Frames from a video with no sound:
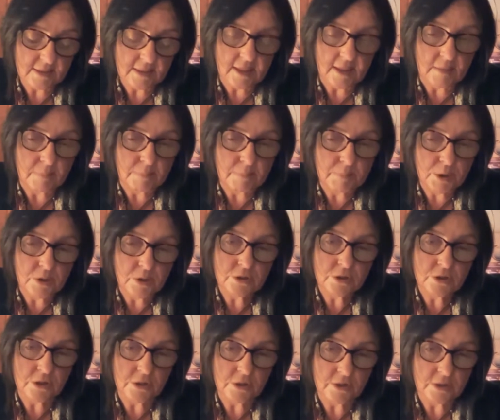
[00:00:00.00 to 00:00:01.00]
and
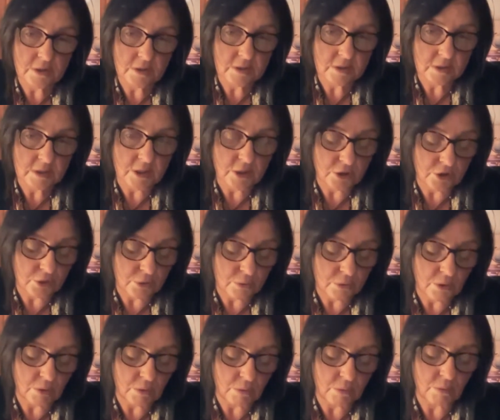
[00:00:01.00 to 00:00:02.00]
punctured a new
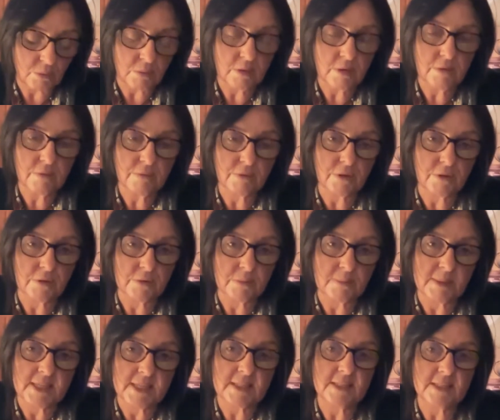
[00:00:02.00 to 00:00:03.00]
hole for her
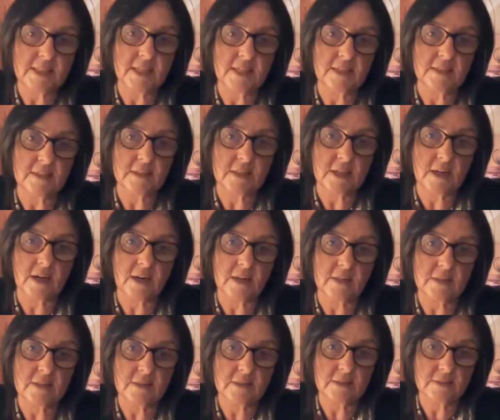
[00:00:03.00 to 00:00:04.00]
emaciated
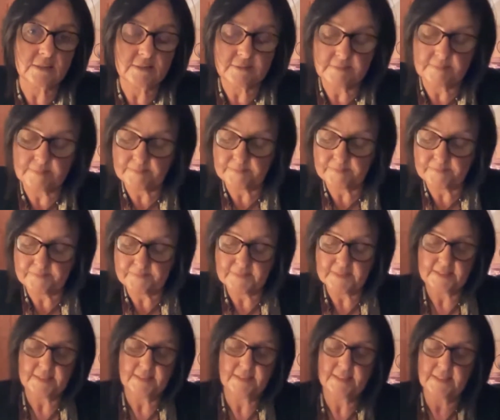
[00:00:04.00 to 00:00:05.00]
heart.
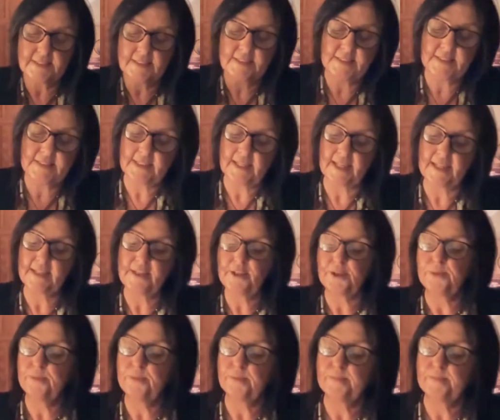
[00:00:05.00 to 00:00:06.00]
Thank you.